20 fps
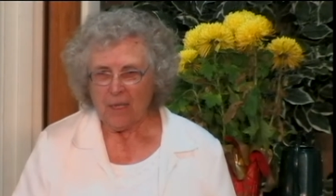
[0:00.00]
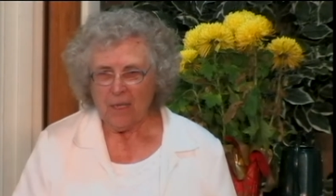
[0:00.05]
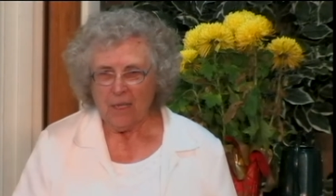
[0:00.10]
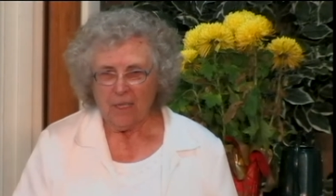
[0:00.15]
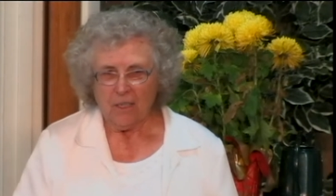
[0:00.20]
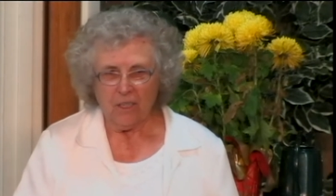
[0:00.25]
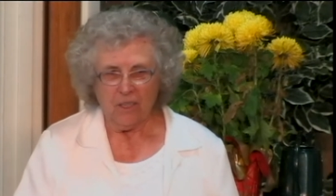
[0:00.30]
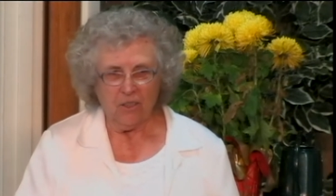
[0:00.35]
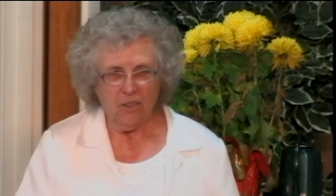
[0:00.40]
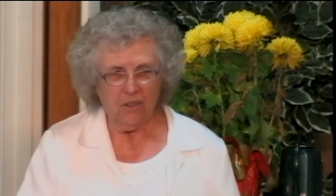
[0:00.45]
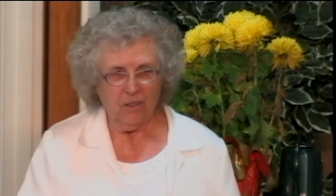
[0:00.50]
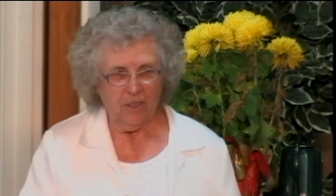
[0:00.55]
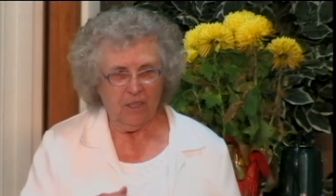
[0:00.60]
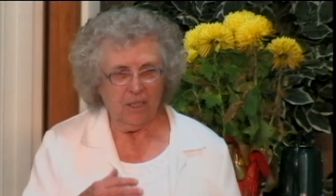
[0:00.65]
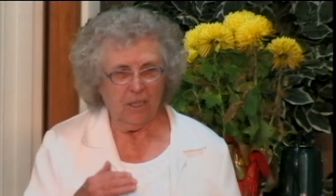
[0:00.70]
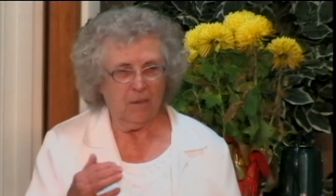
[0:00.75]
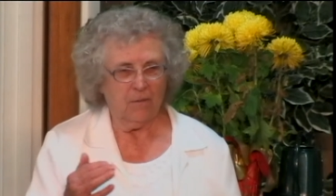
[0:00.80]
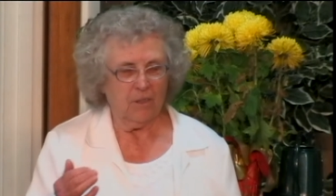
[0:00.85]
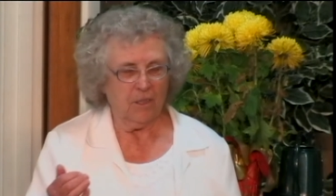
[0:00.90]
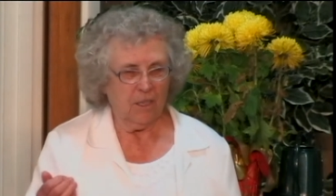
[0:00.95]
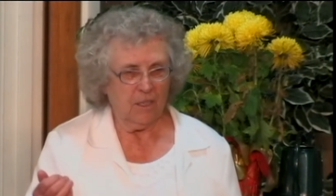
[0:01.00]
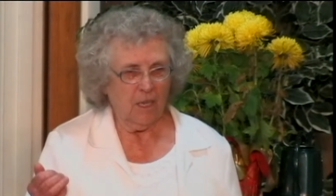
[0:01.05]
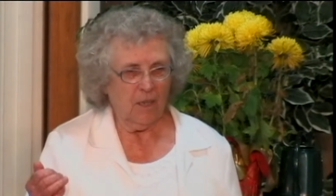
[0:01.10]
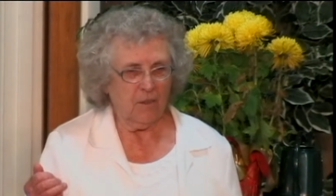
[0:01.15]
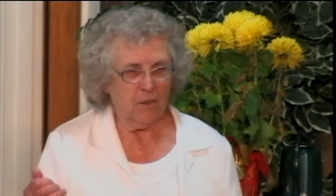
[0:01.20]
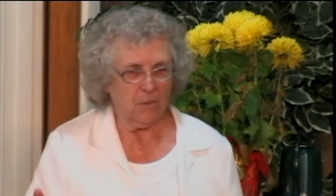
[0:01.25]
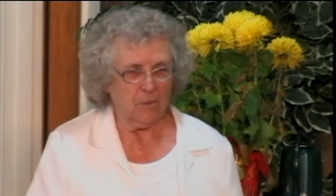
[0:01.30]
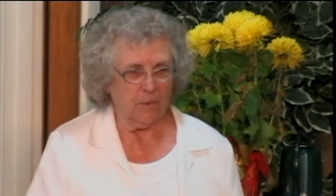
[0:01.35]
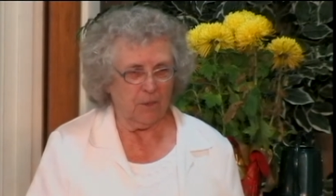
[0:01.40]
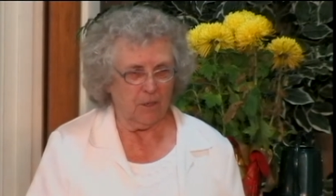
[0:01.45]
Can you think of another
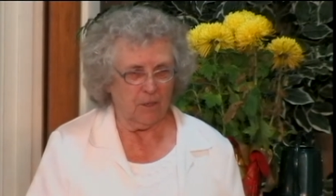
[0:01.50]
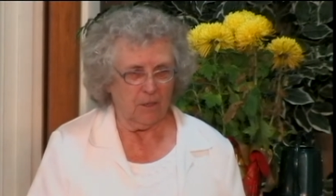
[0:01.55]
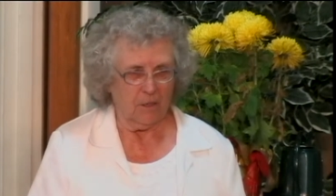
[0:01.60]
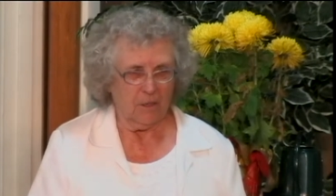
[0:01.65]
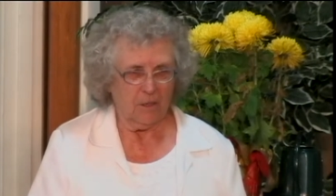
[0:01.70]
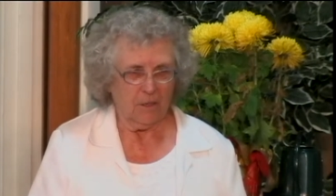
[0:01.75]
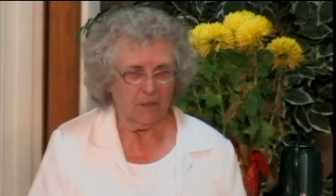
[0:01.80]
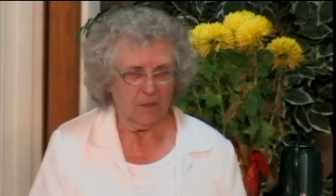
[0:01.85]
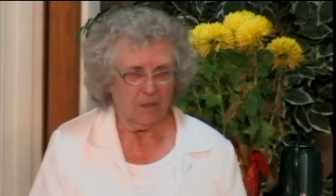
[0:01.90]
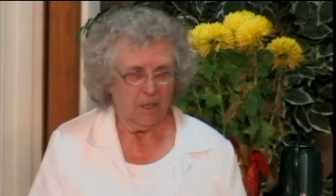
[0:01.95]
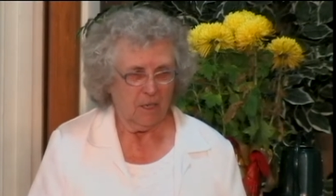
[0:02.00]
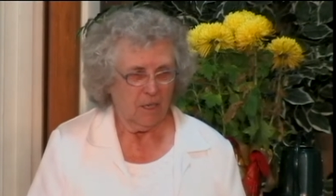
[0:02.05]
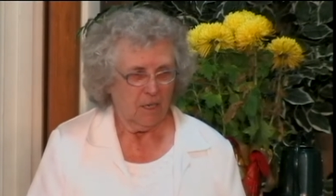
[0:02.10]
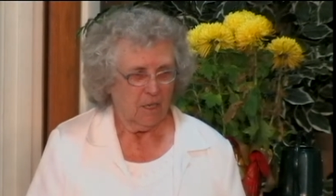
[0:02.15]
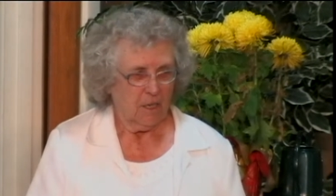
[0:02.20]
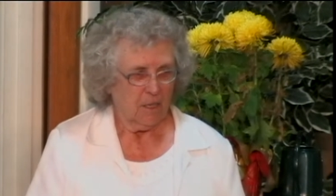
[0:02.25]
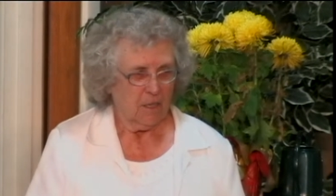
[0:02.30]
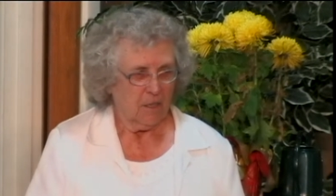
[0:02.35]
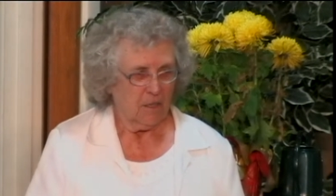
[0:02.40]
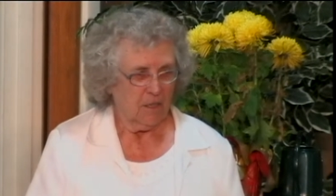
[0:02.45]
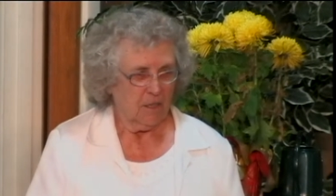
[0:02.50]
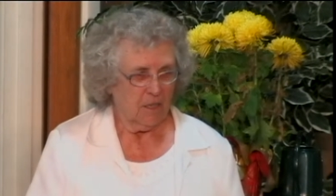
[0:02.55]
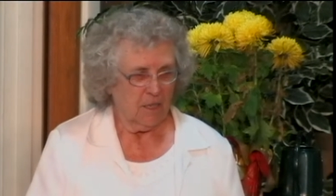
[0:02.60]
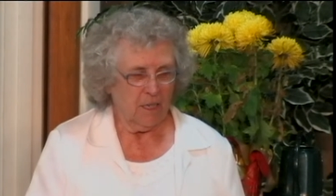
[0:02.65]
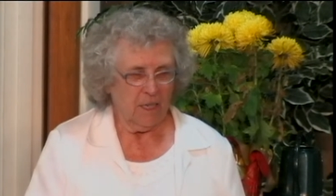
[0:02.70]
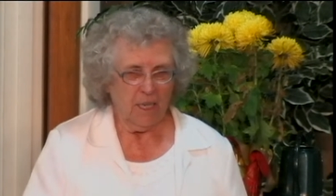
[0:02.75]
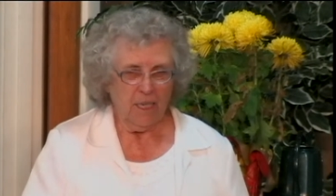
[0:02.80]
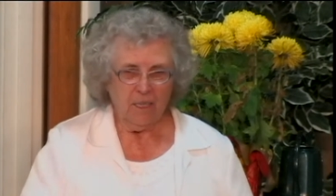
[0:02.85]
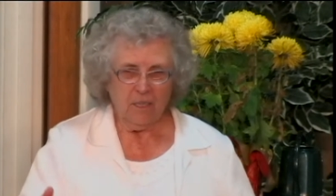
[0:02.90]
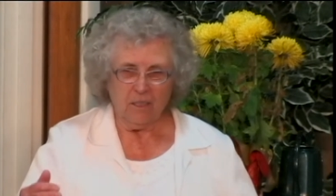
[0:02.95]
bird? An
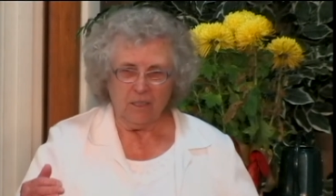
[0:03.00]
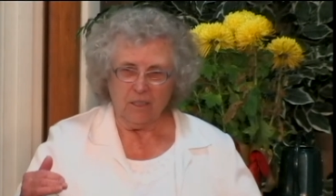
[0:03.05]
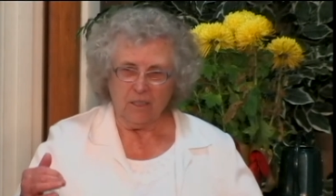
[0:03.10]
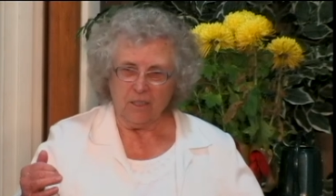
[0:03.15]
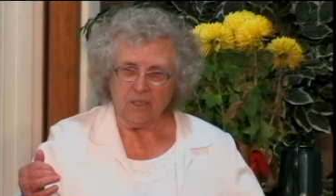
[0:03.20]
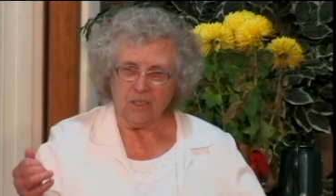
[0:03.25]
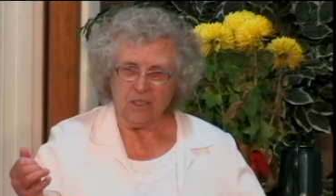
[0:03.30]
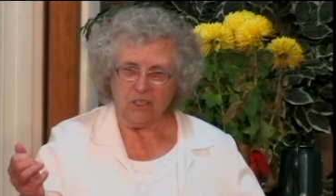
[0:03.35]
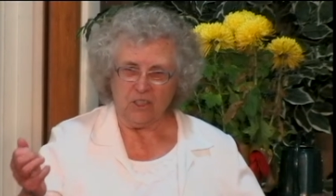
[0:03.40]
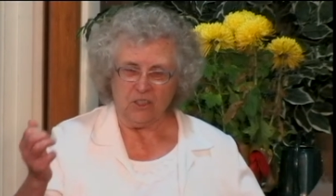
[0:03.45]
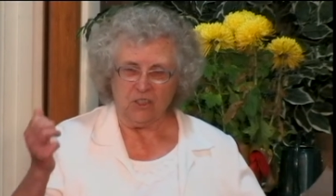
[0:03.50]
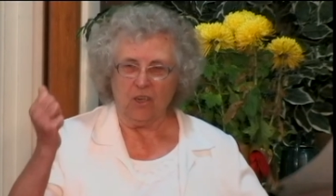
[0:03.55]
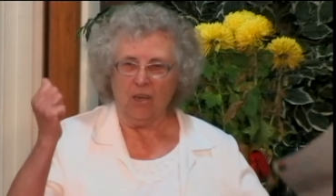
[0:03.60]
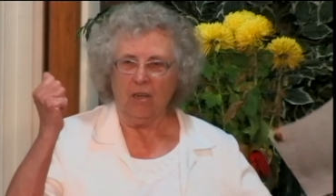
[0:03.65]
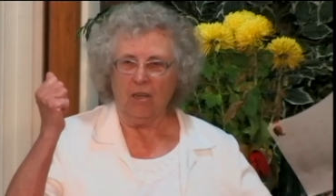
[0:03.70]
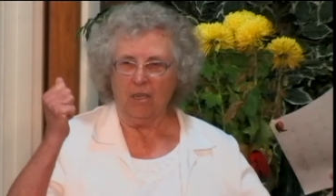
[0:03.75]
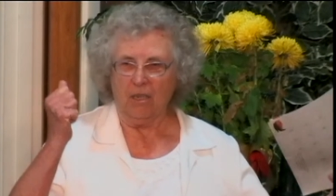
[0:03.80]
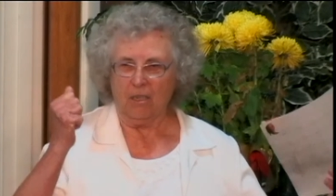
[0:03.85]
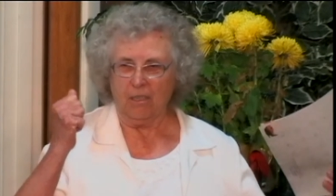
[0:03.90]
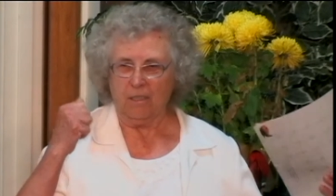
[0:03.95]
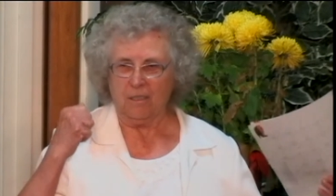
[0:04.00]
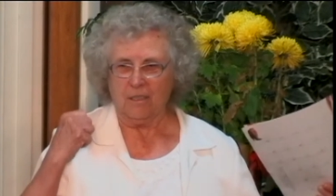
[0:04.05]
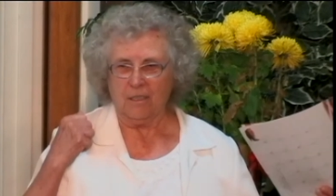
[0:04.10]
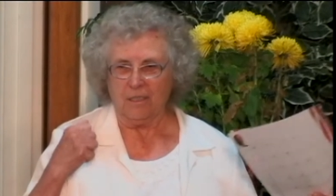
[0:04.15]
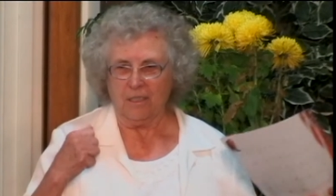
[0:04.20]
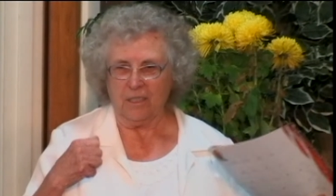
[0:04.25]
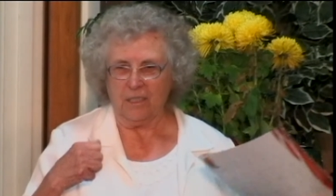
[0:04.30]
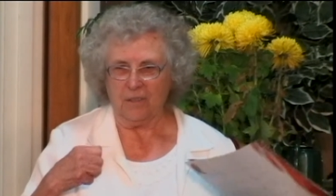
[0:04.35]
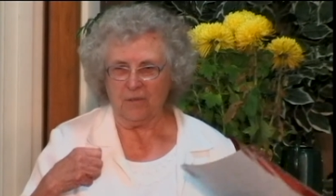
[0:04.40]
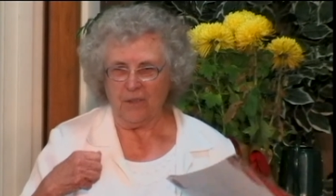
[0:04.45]
eagle is strong and
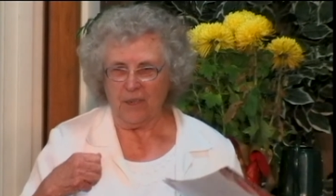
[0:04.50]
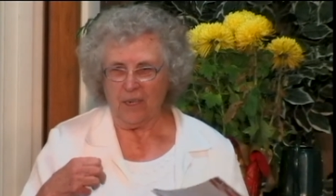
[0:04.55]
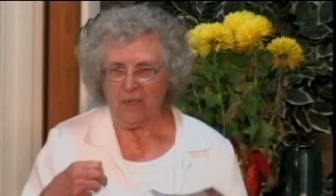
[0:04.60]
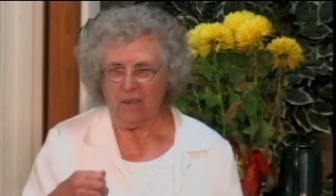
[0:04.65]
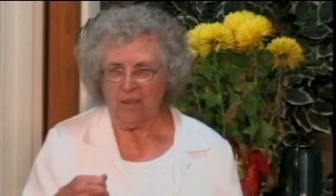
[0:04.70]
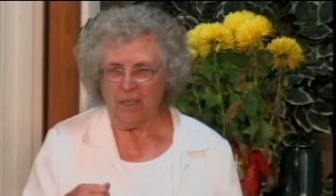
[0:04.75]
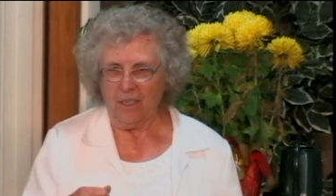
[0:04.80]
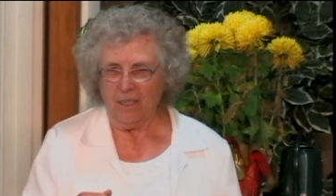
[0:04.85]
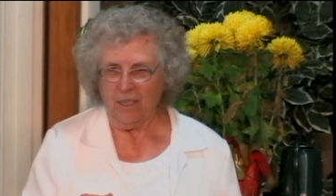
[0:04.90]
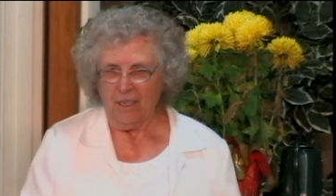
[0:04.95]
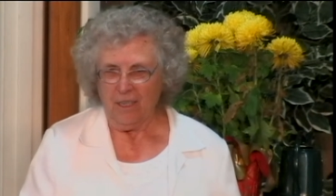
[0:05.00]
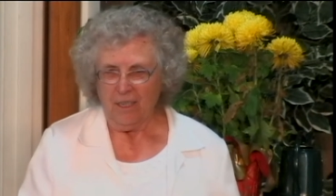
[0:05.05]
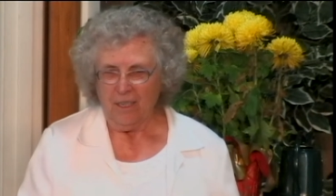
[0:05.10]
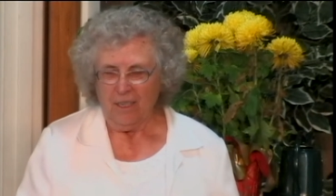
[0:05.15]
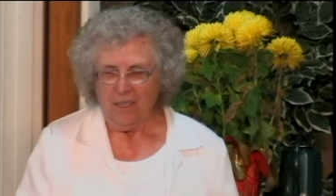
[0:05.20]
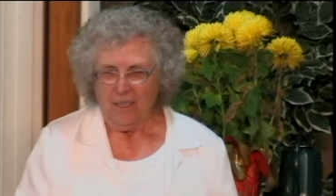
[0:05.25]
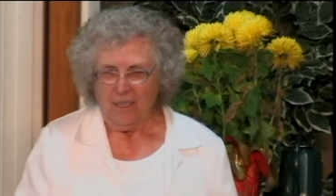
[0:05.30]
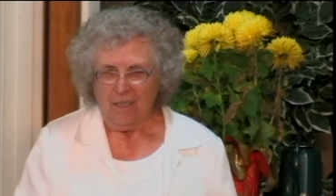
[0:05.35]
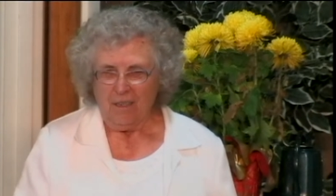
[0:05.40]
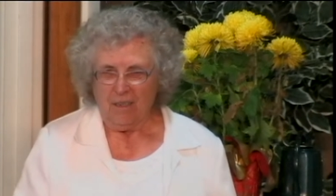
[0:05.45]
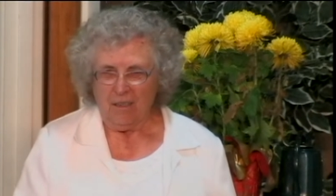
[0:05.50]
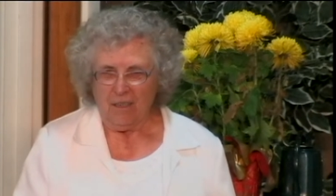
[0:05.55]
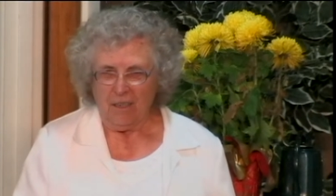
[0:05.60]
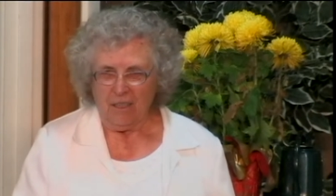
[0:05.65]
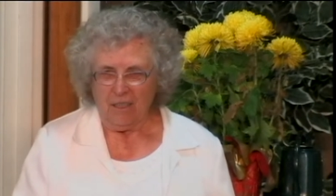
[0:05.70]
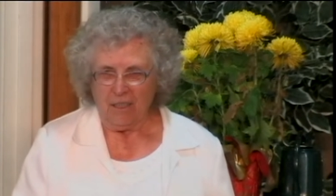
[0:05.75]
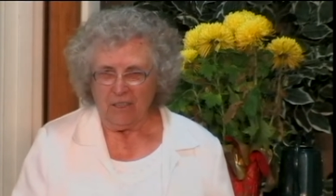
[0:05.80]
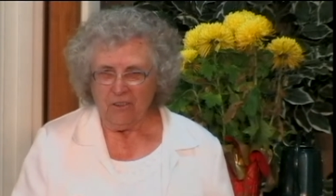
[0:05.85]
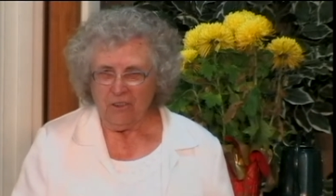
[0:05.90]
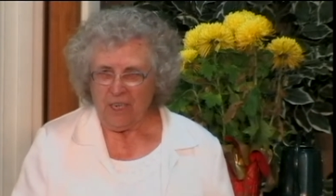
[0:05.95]
he's very
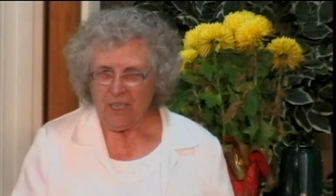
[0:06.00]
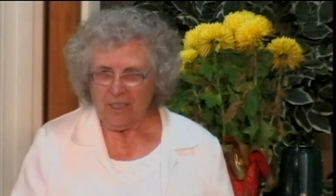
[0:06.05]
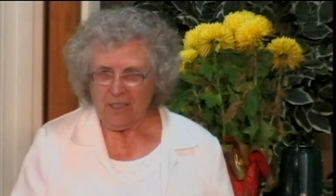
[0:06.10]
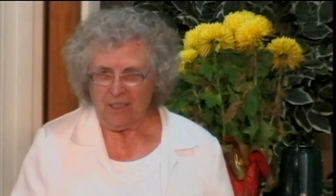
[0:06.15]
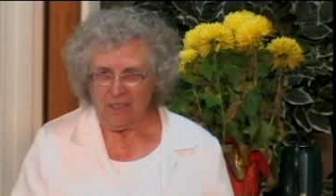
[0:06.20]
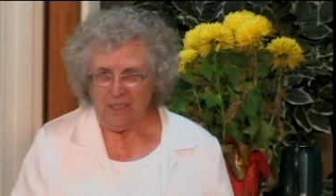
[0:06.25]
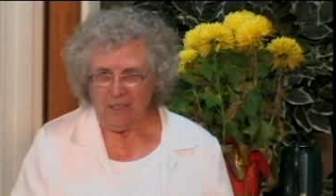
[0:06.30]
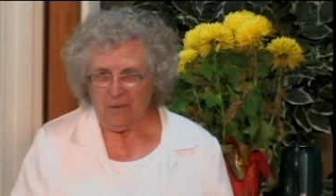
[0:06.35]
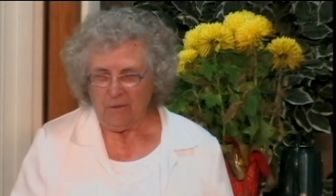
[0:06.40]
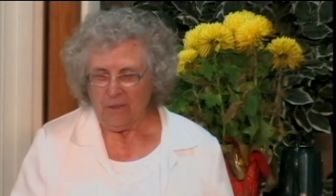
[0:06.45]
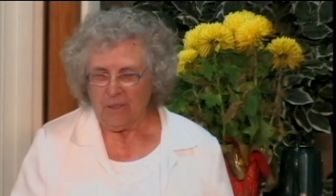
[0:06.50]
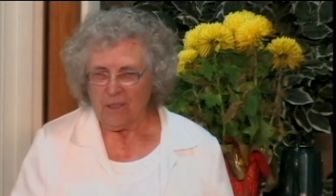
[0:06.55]
aggressive.